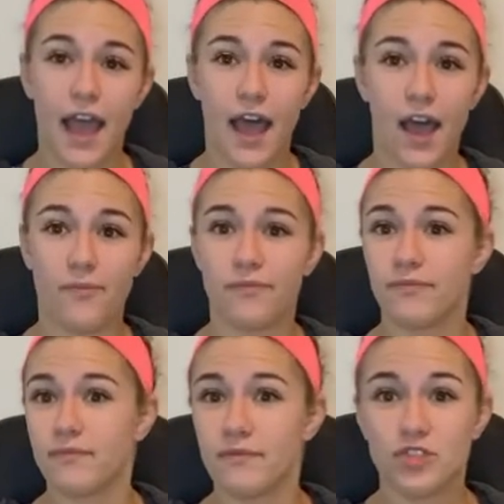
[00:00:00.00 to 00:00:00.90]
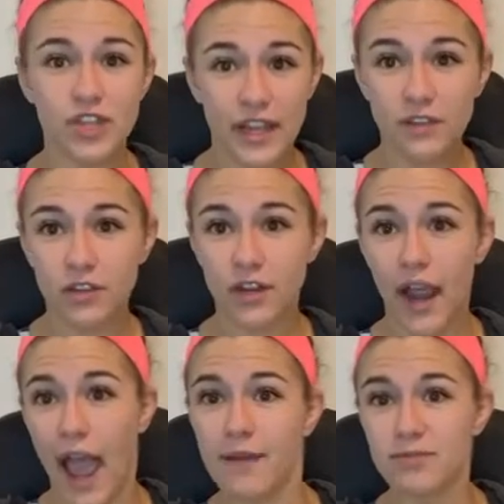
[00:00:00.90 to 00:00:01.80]
Um,
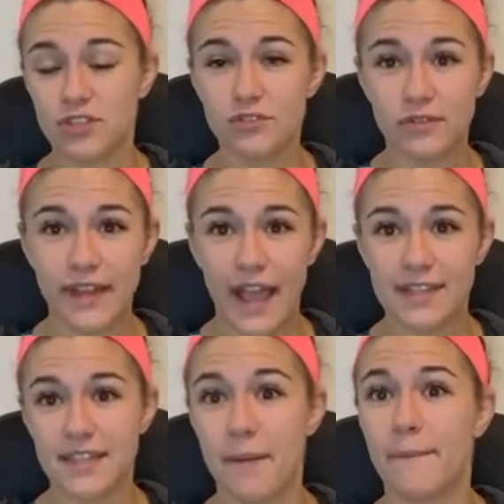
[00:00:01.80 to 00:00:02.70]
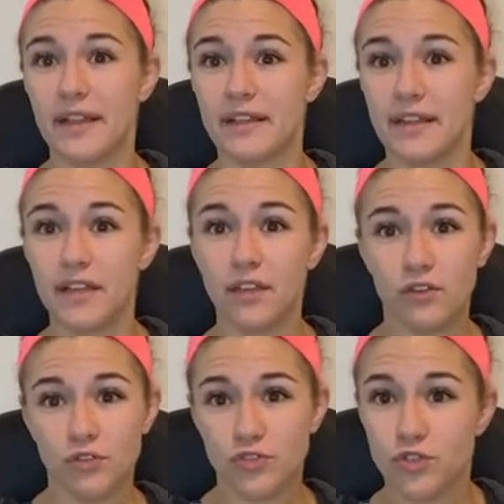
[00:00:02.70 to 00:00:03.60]
Chandler absolutely has the
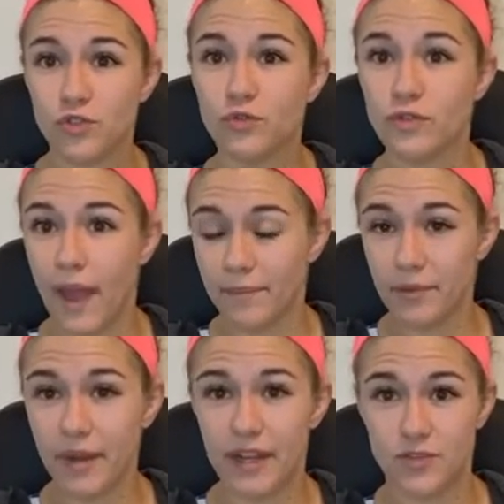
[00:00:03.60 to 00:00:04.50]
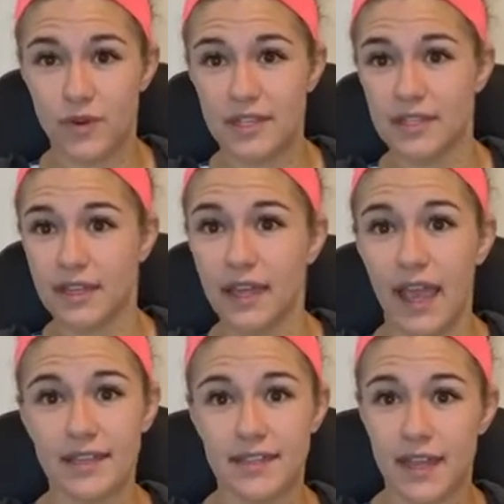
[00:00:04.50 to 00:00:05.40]
ability to implement his wrestling
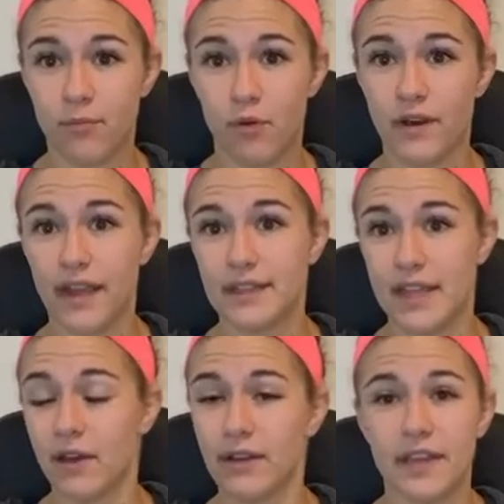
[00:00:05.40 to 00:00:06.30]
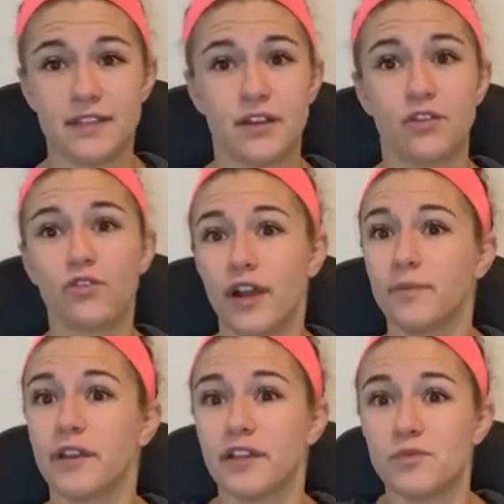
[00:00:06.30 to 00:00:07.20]
and take Poirier down. He has an
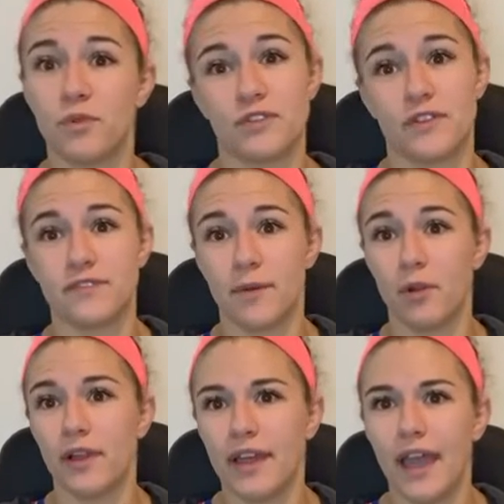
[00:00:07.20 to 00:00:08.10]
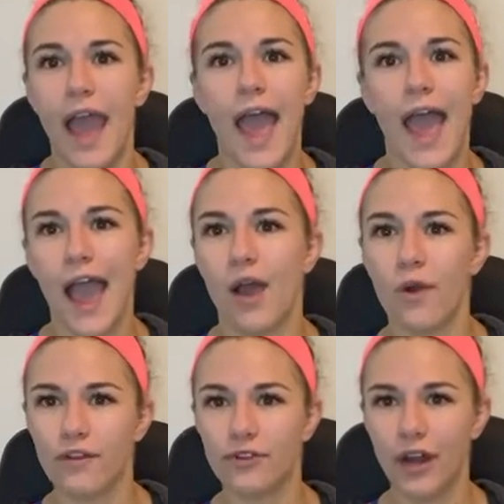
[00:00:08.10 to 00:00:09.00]
incredibly explosive double leg.
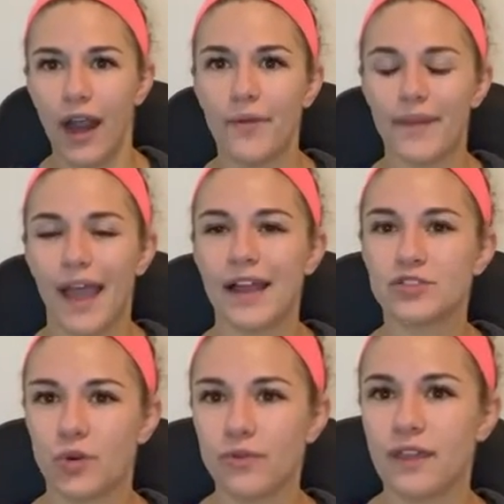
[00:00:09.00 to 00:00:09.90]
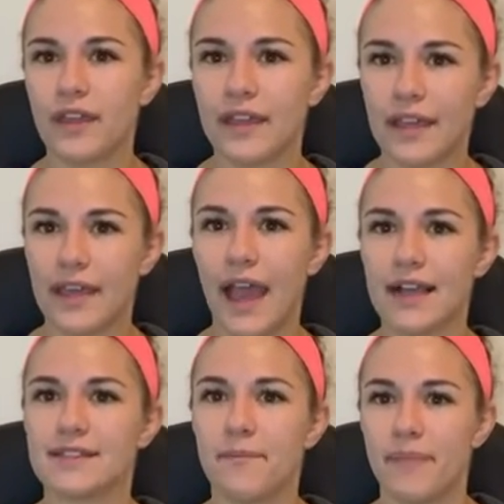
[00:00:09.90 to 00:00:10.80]
However, I don't think he
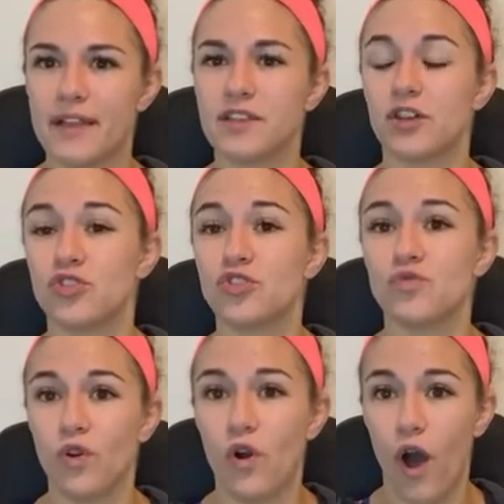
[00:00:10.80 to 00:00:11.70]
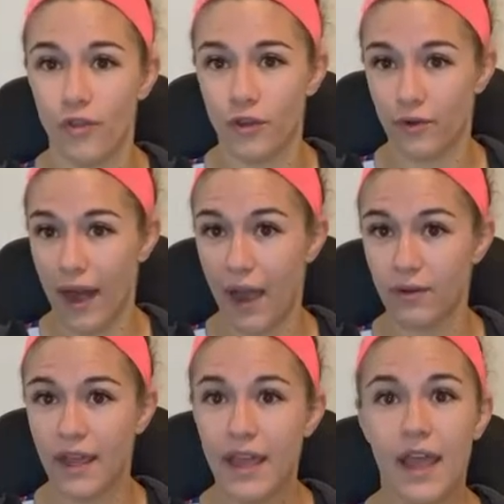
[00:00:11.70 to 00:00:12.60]
has the best control on the
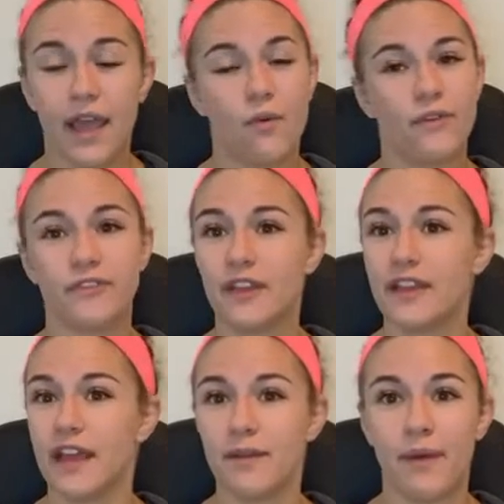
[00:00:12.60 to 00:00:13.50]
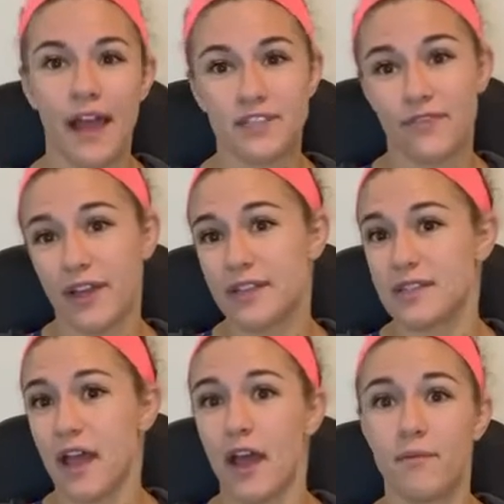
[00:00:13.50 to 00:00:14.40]
ground. We've seen in past
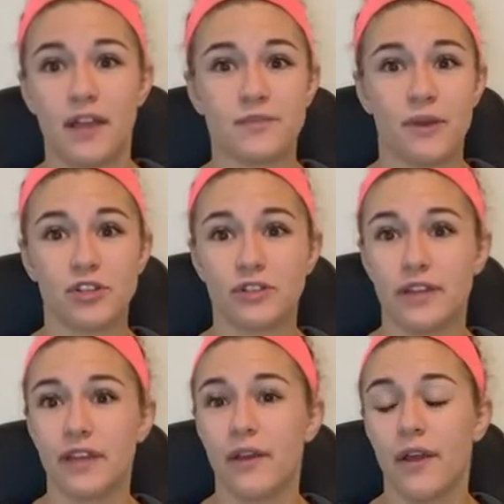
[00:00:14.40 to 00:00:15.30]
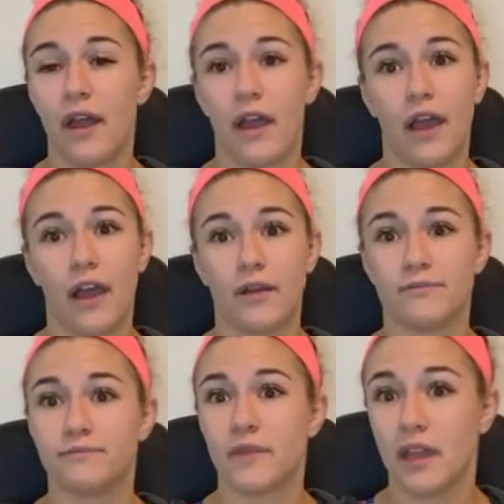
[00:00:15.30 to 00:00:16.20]
fights, um, especially
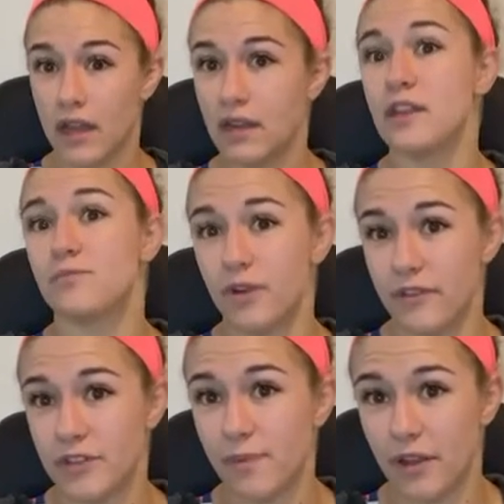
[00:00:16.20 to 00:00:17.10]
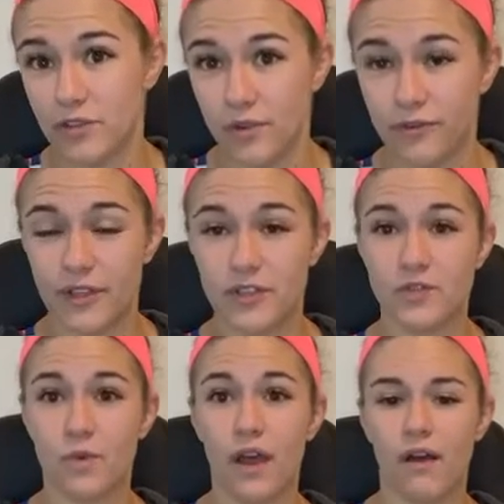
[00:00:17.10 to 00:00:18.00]
um, in his previous Bellator fights
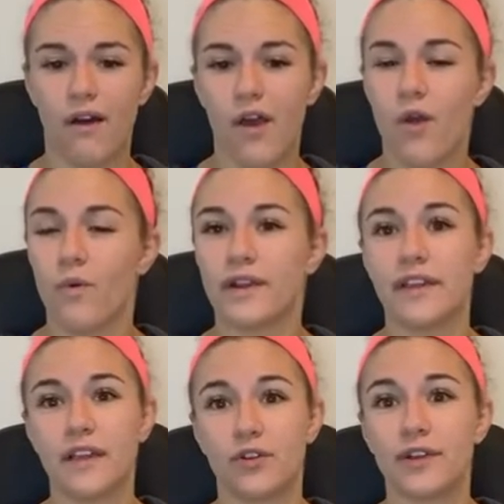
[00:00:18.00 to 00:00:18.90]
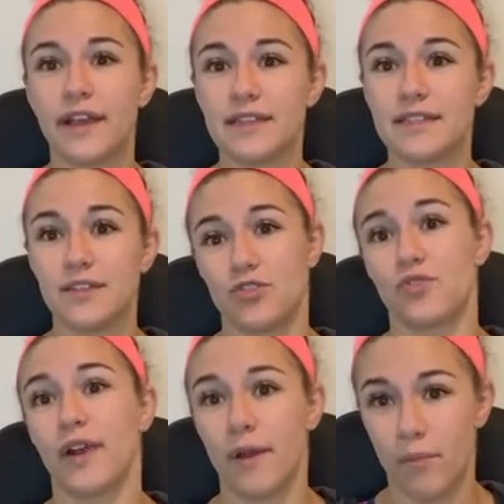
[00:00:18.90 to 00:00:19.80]
as well, where he creates these
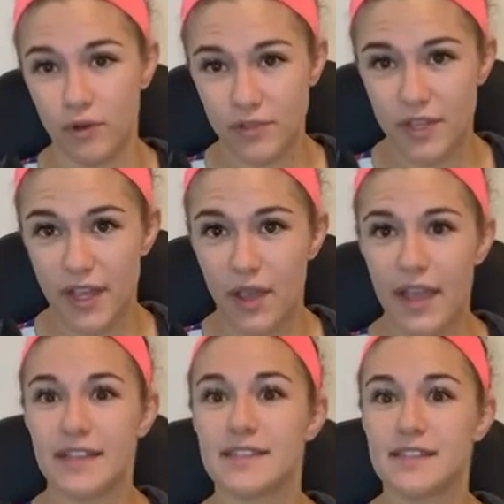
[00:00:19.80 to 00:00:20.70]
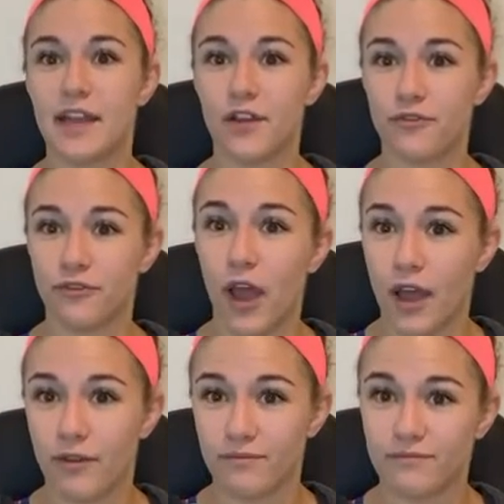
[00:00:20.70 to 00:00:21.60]
scrambles instead of
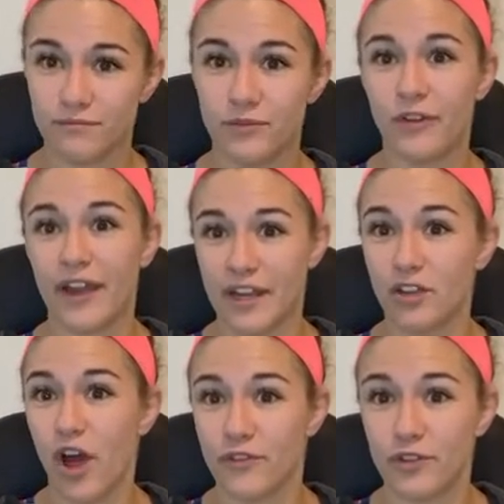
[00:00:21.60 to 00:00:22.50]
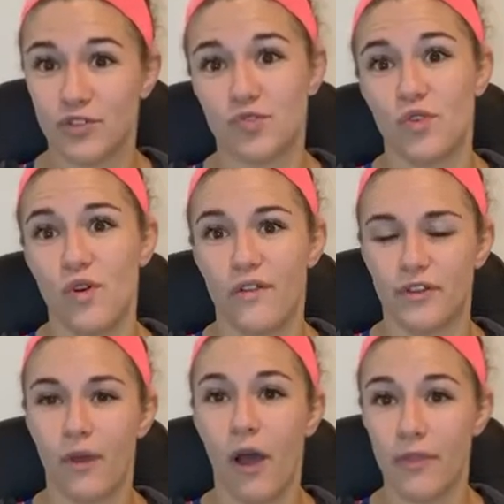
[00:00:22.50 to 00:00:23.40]
uh, providing a lot of control
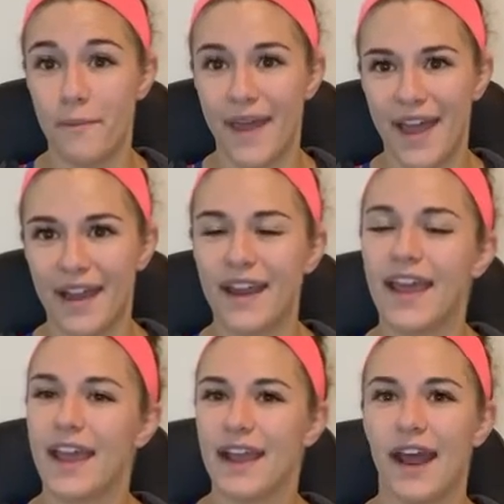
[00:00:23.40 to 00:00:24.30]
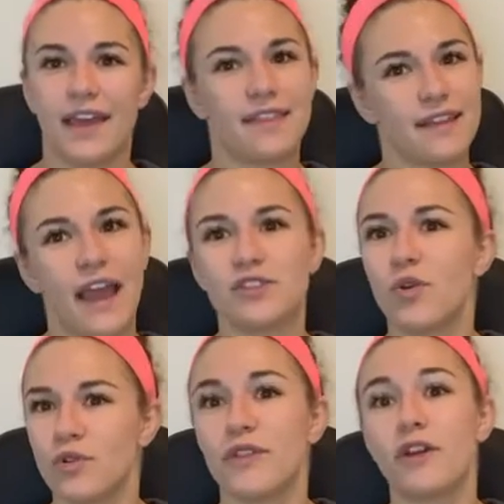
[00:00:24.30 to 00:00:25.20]
on the on the mat. And I think I
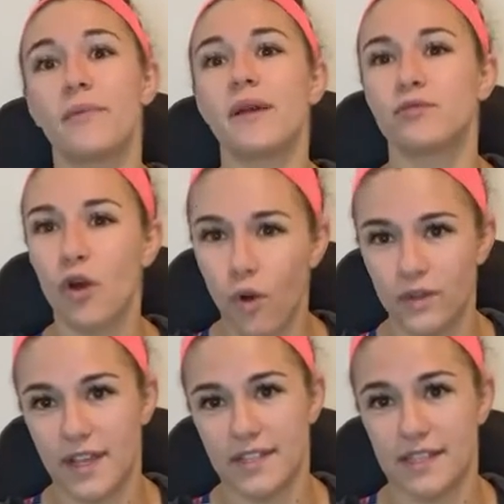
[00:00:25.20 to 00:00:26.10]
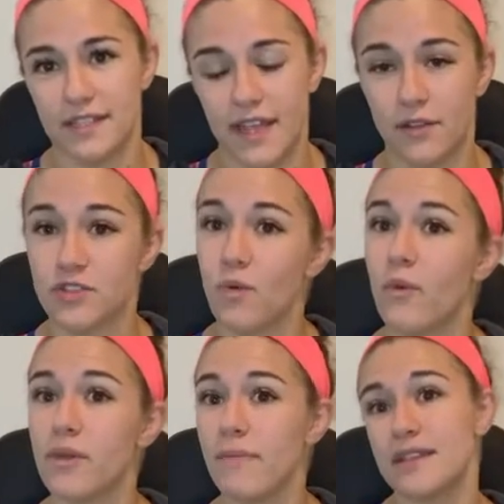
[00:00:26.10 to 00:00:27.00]
don't know that he'll be able to hold Dustin down. So
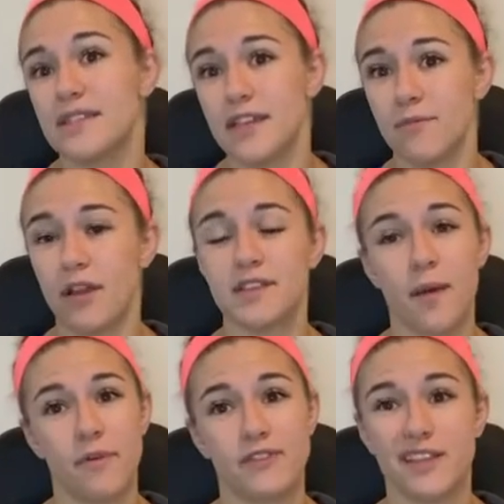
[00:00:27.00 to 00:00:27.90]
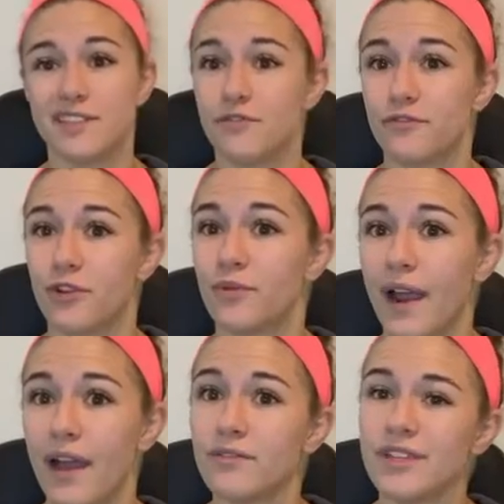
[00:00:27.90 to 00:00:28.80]
while we may see him on top of Dustin for a
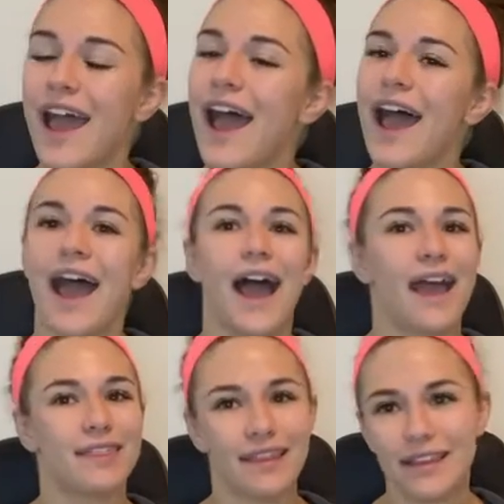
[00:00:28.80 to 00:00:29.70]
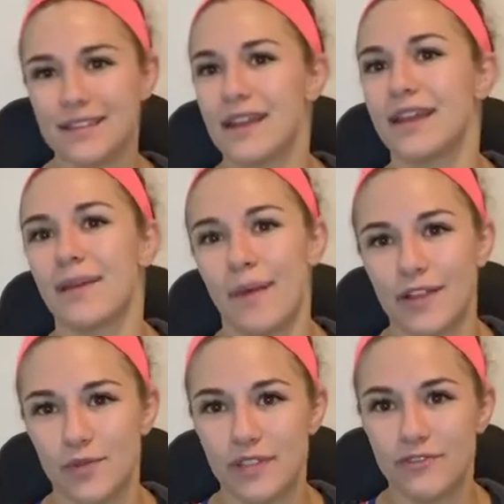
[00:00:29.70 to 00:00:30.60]
round, I think he's going to get
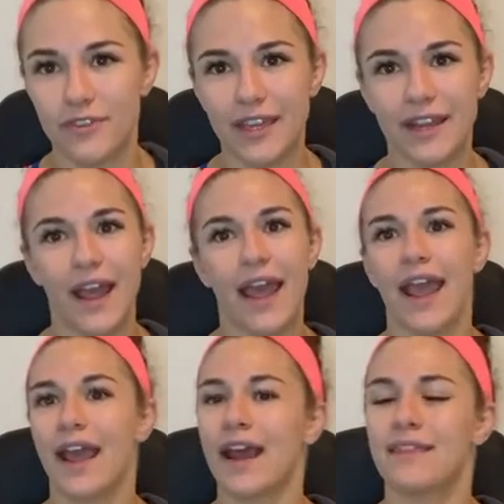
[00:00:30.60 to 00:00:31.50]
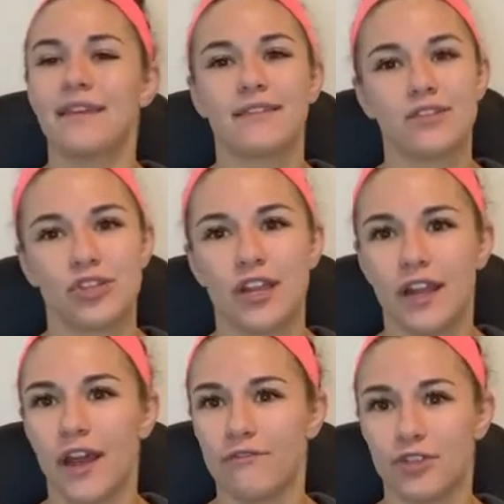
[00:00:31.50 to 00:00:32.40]
back to his feet. And I think the
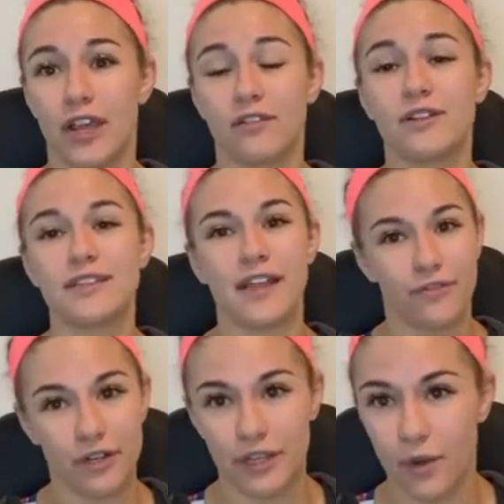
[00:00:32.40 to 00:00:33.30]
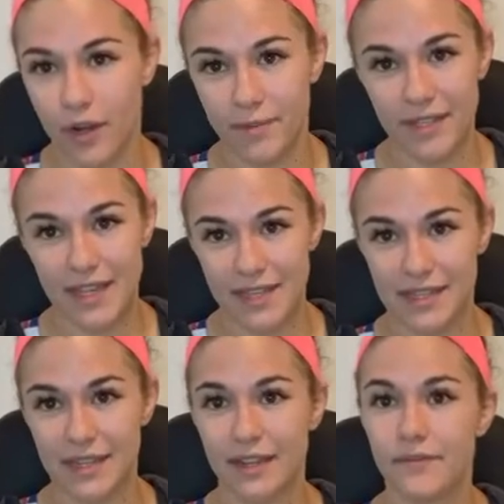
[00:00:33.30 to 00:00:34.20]
chin of Chandler is definitely going to be
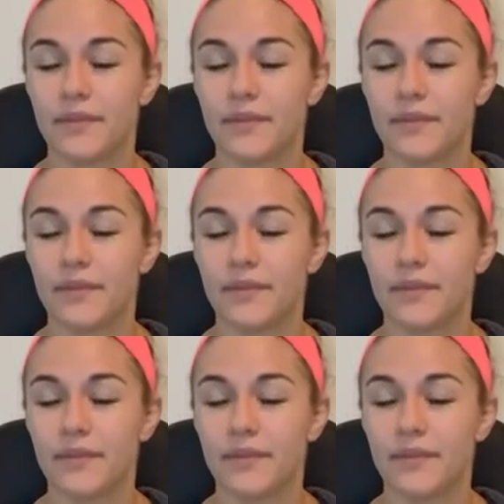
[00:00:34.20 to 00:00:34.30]
tested.